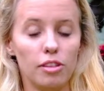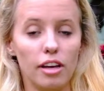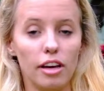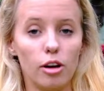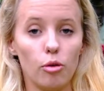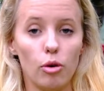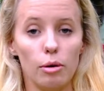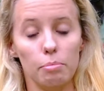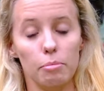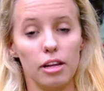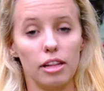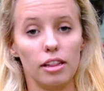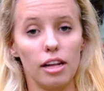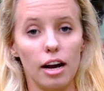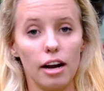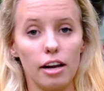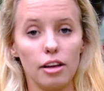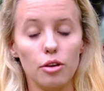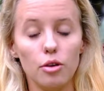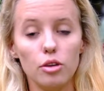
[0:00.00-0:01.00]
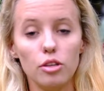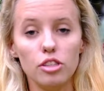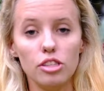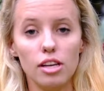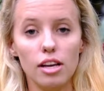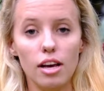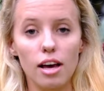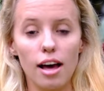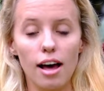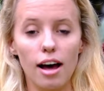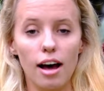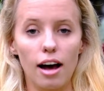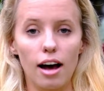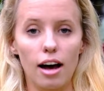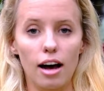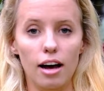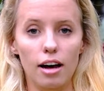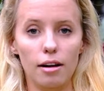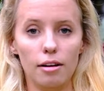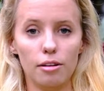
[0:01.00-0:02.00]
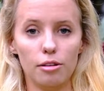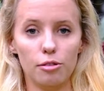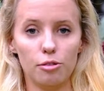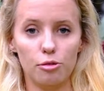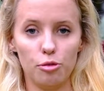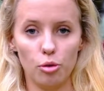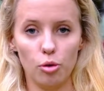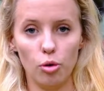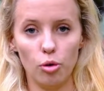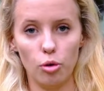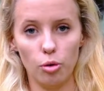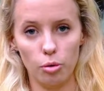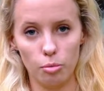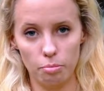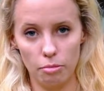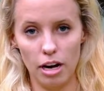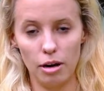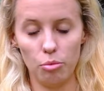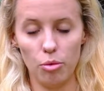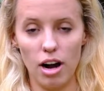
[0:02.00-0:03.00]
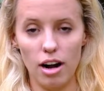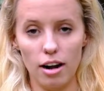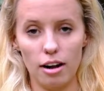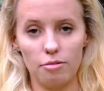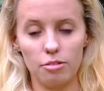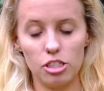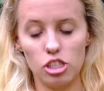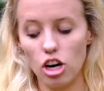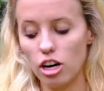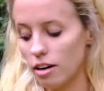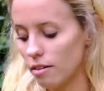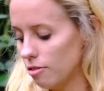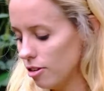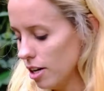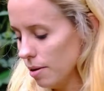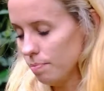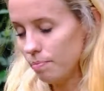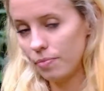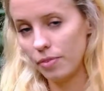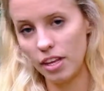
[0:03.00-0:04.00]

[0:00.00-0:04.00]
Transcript: the equipment that I use for my wildlife photography.